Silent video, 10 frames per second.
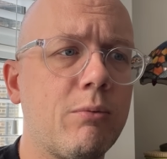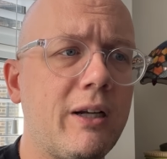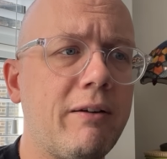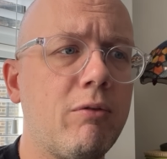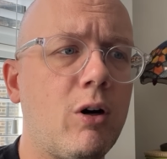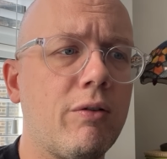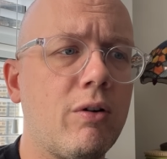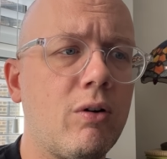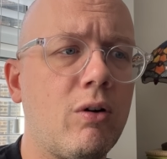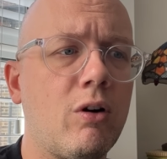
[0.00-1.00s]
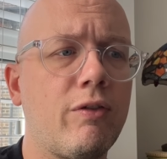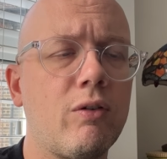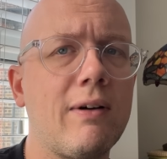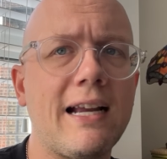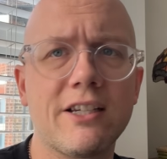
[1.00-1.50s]
Will he offer
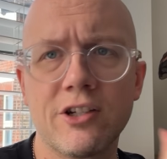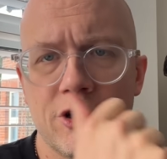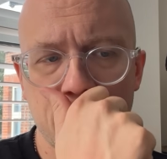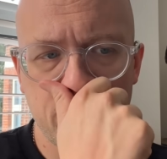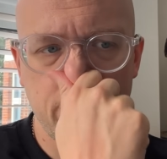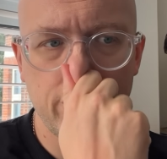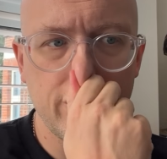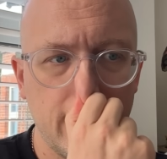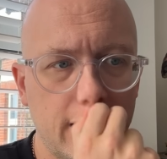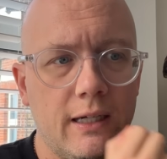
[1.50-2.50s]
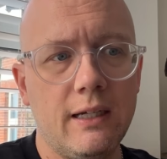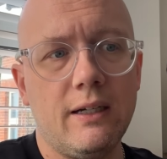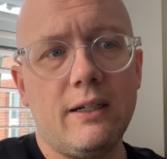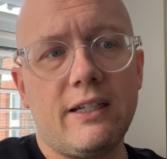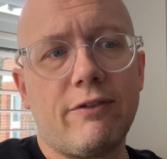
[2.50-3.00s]
rests to
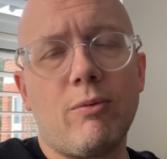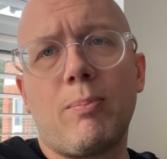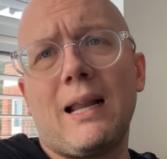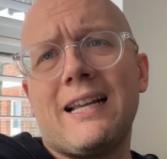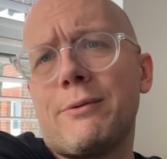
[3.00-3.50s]
different players?